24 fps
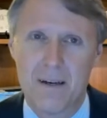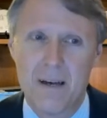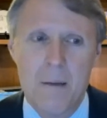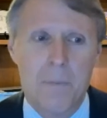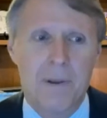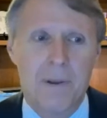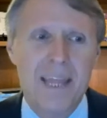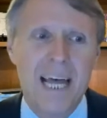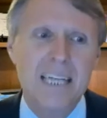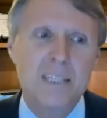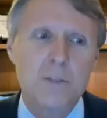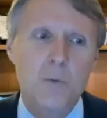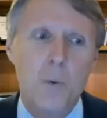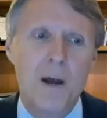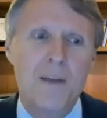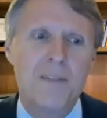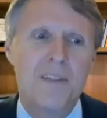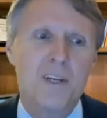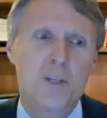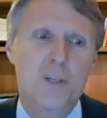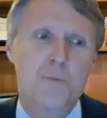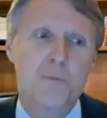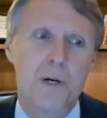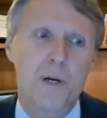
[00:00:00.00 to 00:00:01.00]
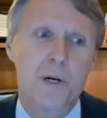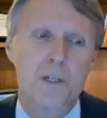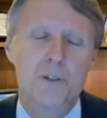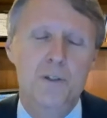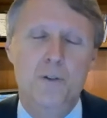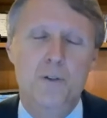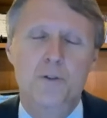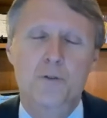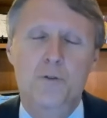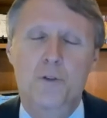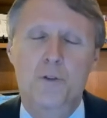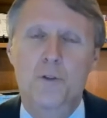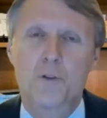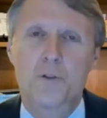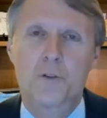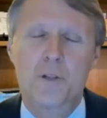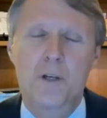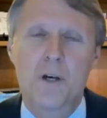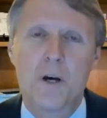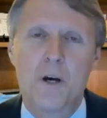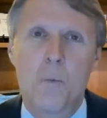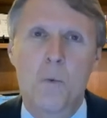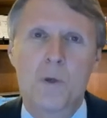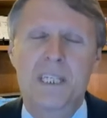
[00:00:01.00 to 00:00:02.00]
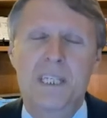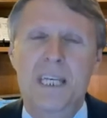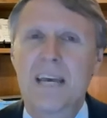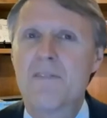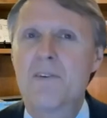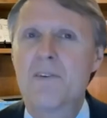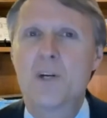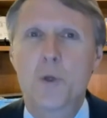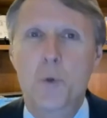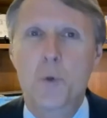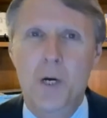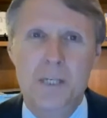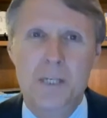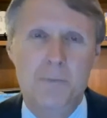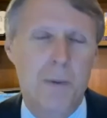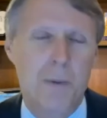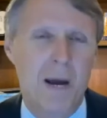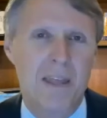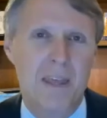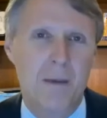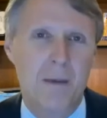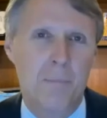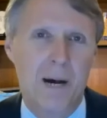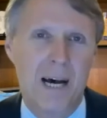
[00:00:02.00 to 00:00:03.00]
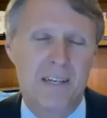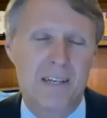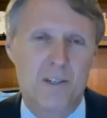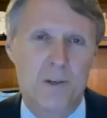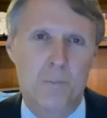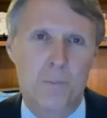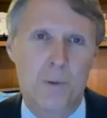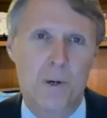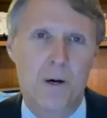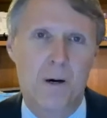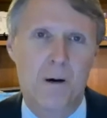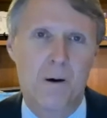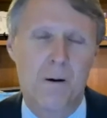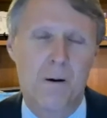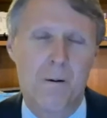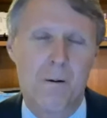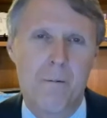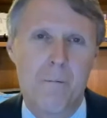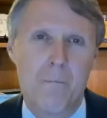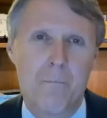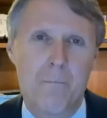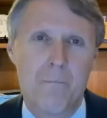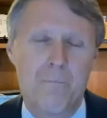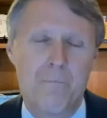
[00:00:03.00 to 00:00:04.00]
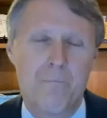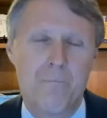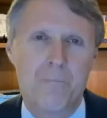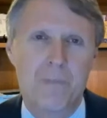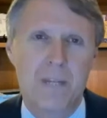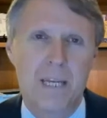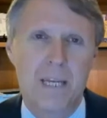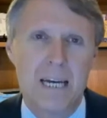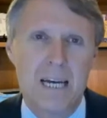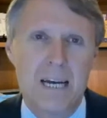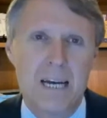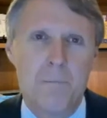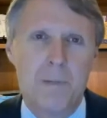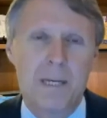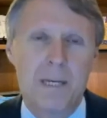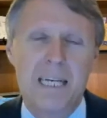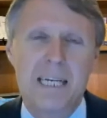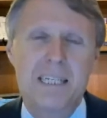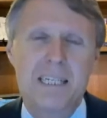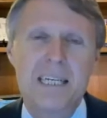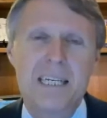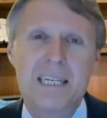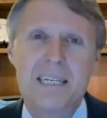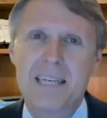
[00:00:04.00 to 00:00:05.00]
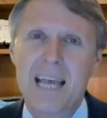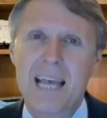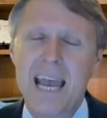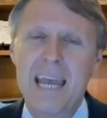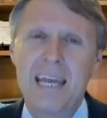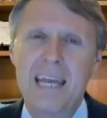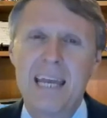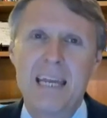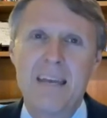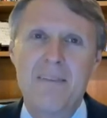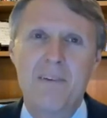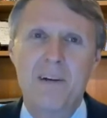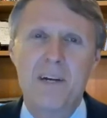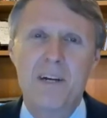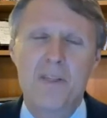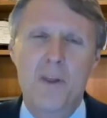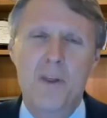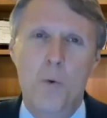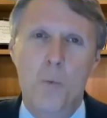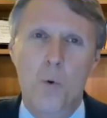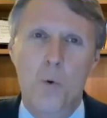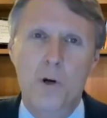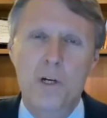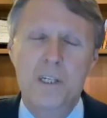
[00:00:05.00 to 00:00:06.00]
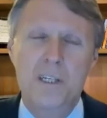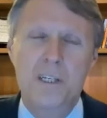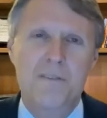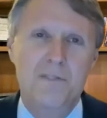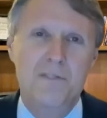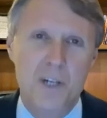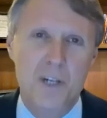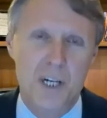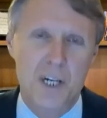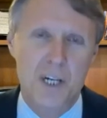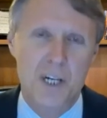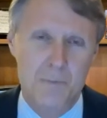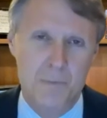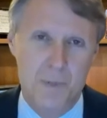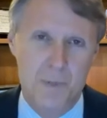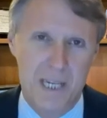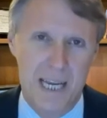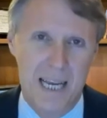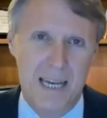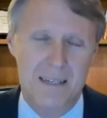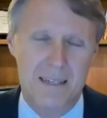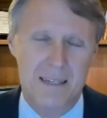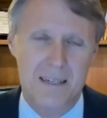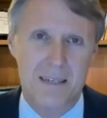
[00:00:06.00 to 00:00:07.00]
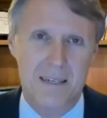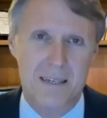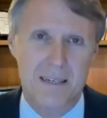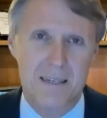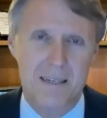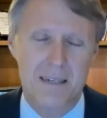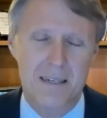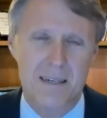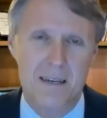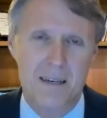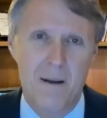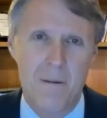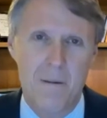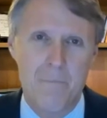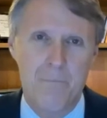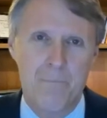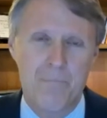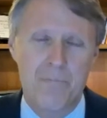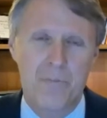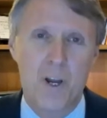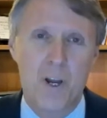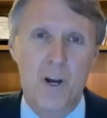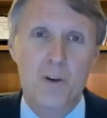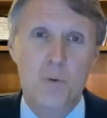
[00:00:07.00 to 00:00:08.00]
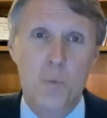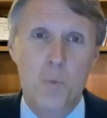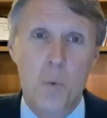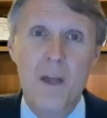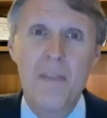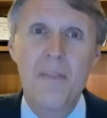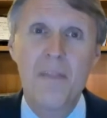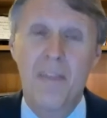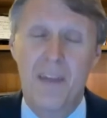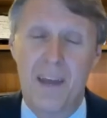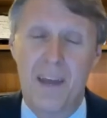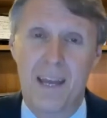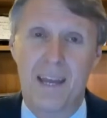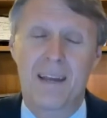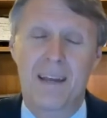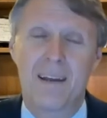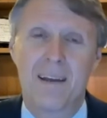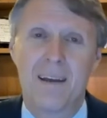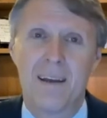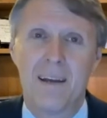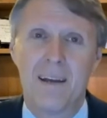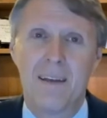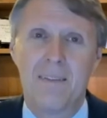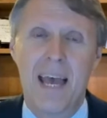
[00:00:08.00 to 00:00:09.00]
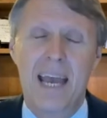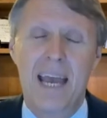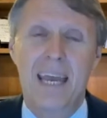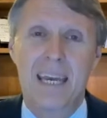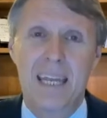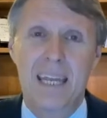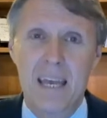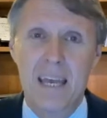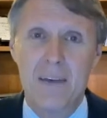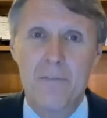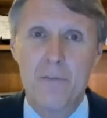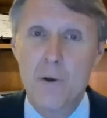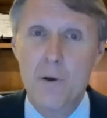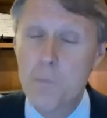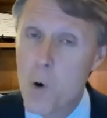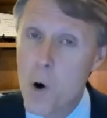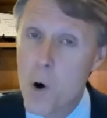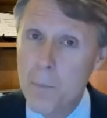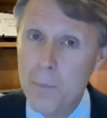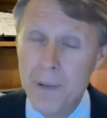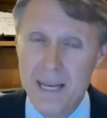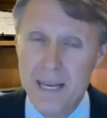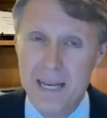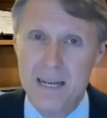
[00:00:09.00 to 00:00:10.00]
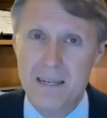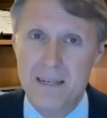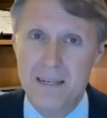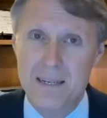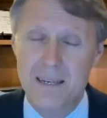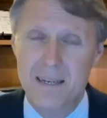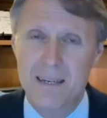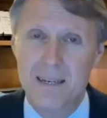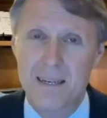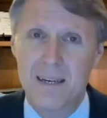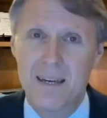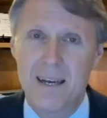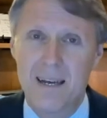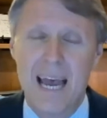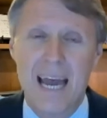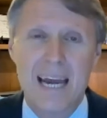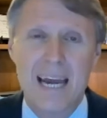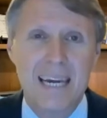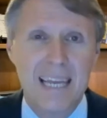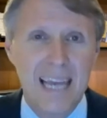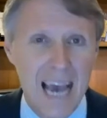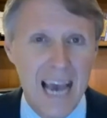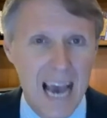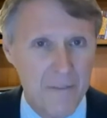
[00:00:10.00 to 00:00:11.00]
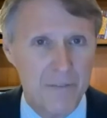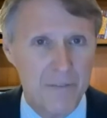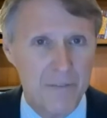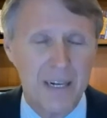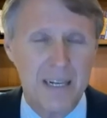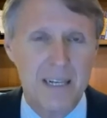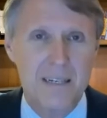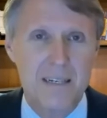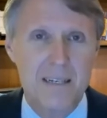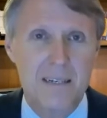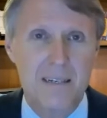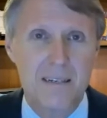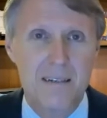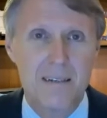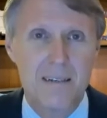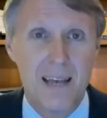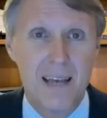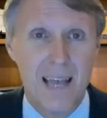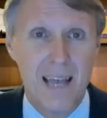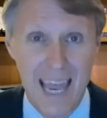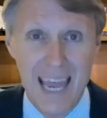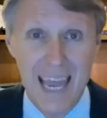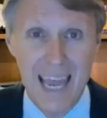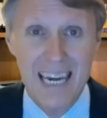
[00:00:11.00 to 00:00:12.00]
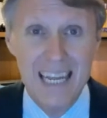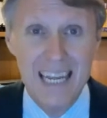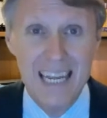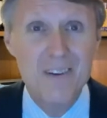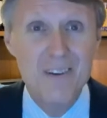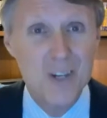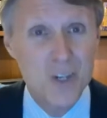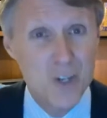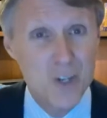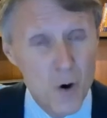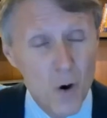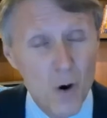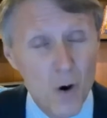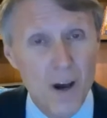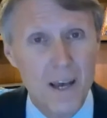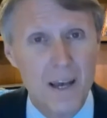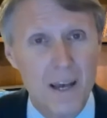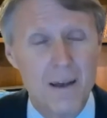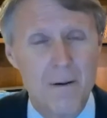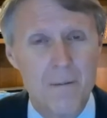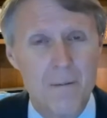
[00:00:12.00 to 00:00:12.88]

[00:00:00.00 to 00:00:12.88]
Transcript: But that's why this spiritual truth was given to us by the Apostle Paul. Because he's saying, even in the worst of circumstances, there is one thing that can give you more peace and confidence and even joy.